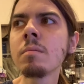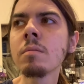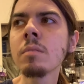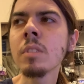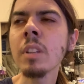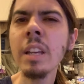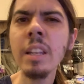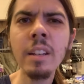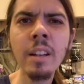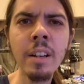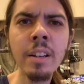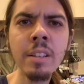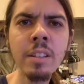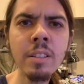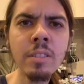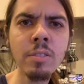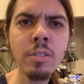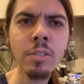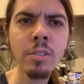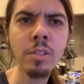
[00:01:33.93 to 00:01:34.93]
late
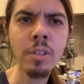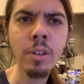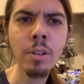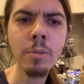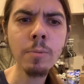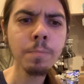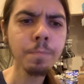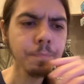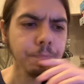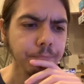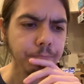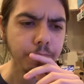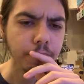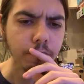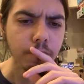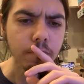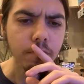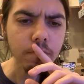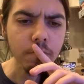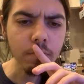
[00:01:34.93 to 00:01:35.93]
90s or so,
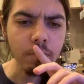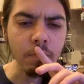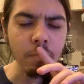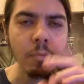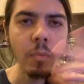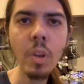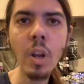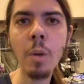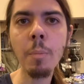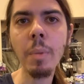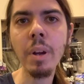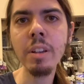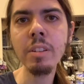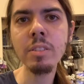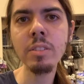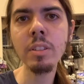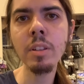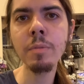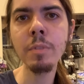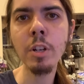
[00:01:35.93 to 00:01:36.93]
I
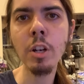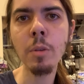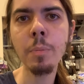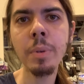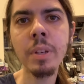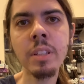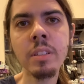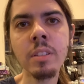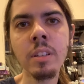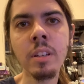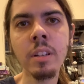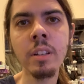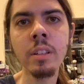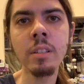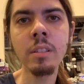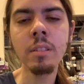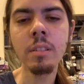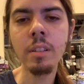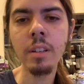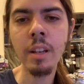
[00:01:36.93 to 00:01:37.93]
used to live near a Pizza
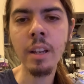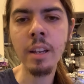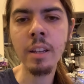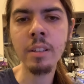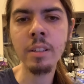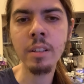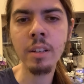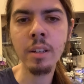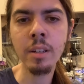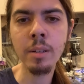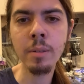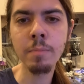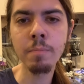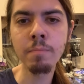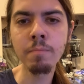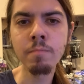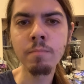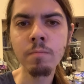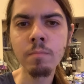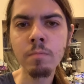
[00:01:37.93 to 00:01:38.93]
Hut, and,
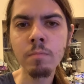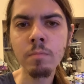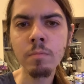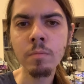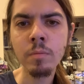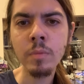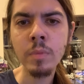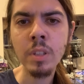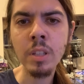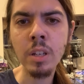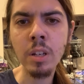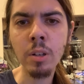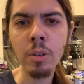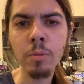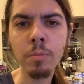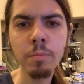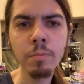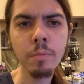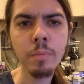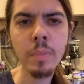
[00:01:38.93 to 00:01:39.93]

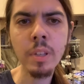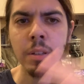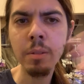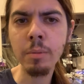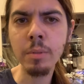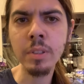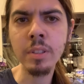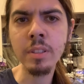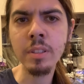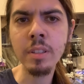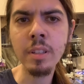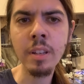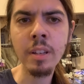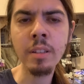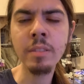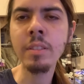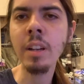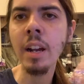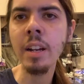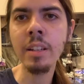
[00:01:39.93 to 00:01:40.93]
it was
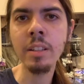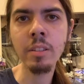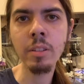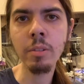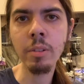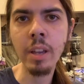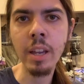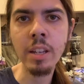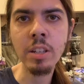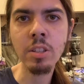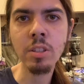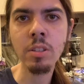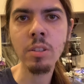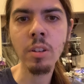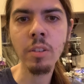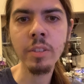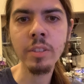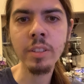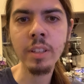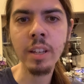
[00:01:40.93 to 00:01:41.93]
a dine-in location,
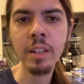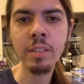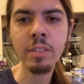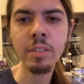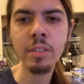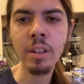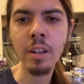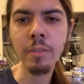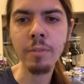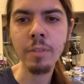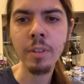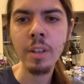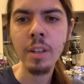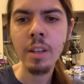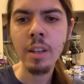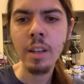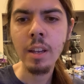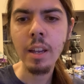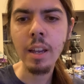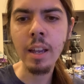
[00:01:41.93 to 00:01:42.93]
all this kind of stuff.
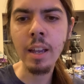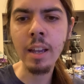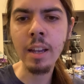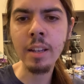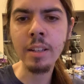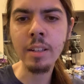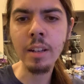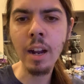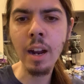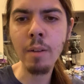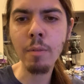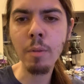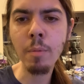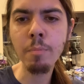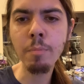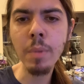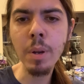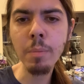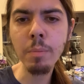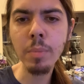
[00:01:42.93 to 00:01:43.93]
And I
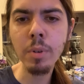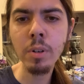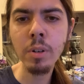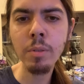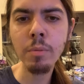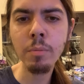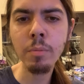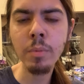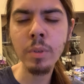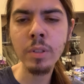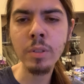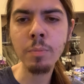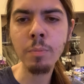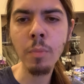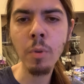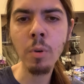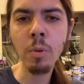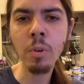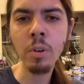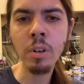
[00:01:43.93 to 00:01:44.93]
remember it was
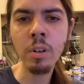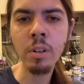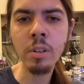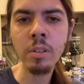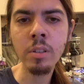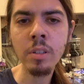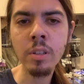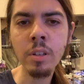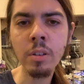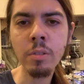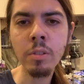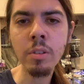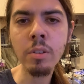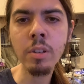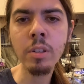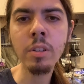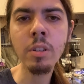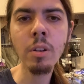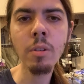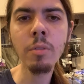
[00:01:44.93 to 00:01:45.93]
more, you
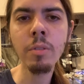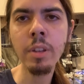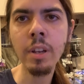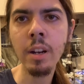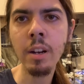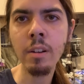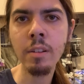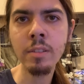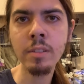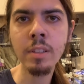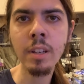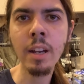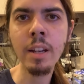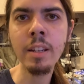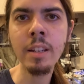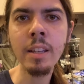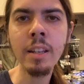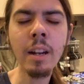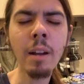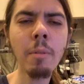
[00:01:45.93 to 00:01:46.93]
could go there and
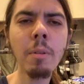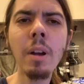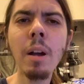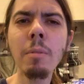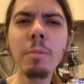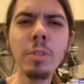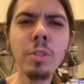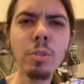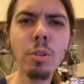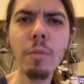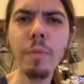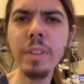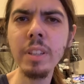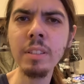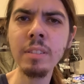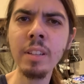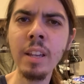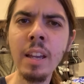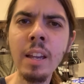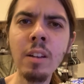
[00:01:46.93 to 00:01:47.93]
dine in. I was sort of at the
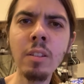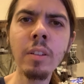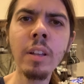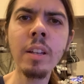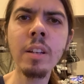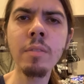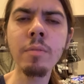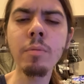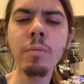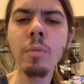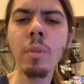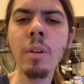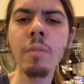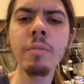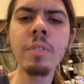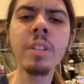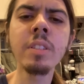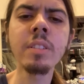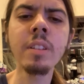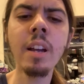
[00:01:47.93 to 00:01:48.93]
tail end of
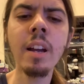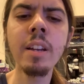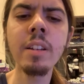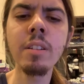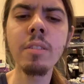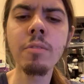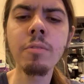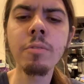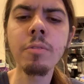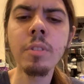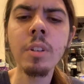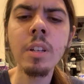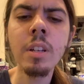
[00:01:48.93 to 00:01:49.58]
this kind of